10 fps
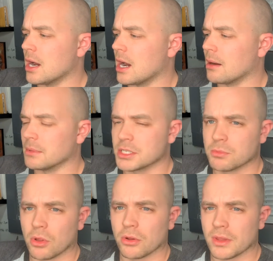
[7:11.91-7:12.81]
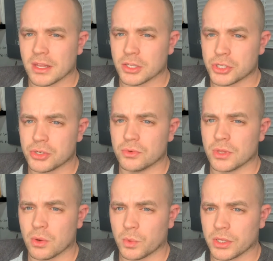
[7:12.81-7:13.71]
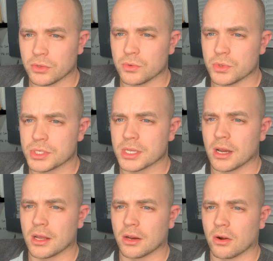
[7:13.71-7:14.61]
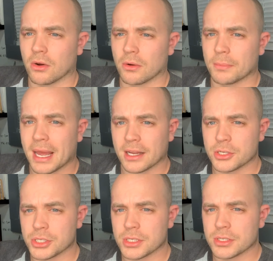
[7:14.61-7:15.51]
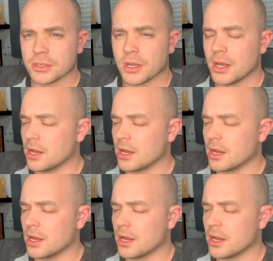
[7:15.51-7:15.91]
It's smaller than the two that we use on our packages.